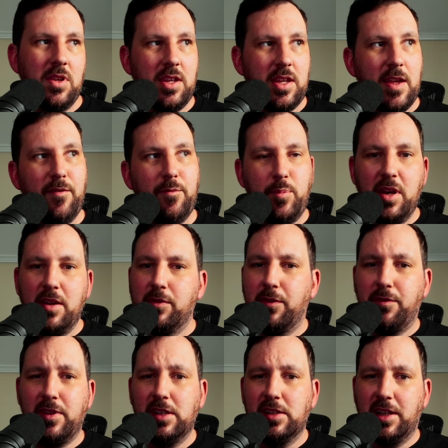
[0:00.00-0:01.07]
give a bit of a
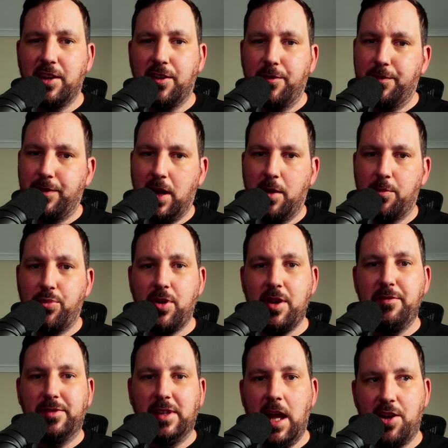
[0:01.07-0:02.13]
feeling of
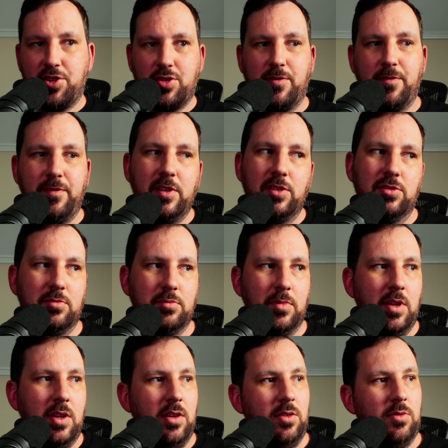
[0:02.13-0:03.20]
pre-flashed film,
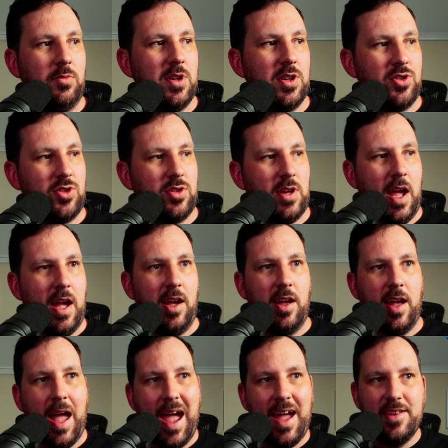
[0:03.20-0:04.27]
which
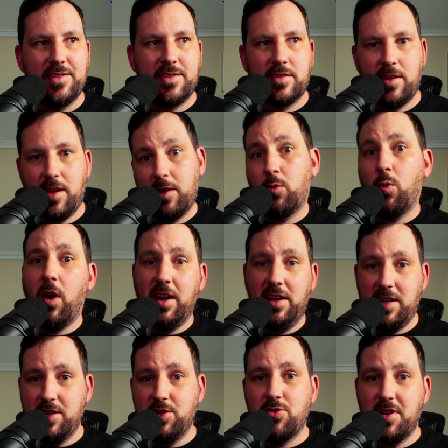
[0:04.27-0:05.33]
has quite an
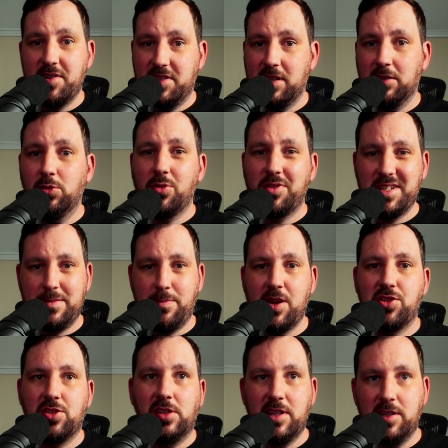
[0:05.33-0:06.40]
interesting look,
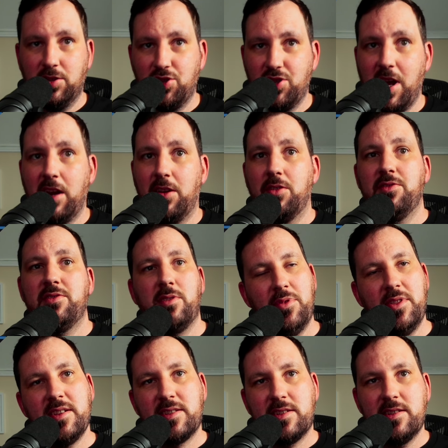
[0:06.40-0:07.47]
especially in the shadows.
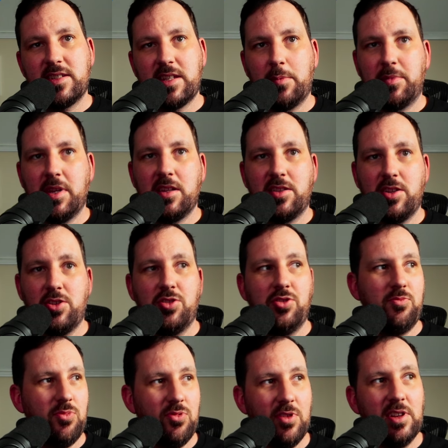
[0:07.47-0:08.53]
This is something that
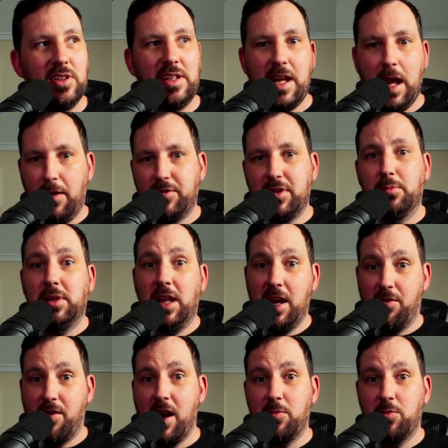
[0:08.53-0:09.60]
you'd really have to play
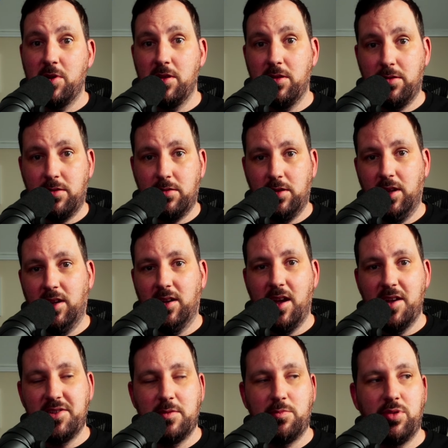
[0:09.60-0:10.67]
around with
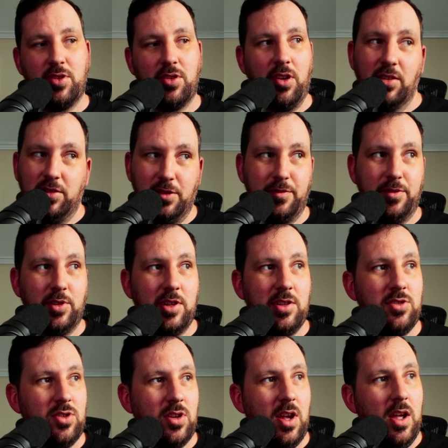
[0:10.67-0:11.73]
as you put it on the
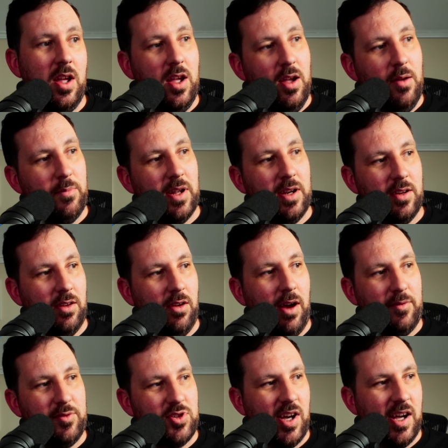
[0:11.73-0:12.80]
footage. But
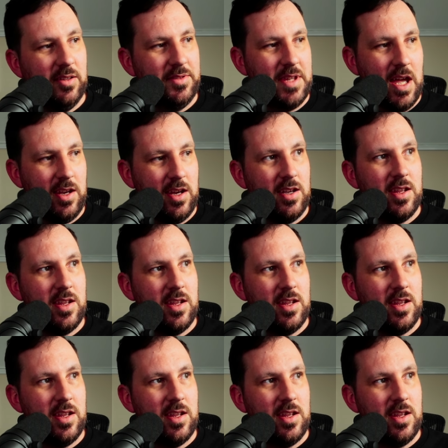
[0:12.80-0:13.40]
I've dialed that in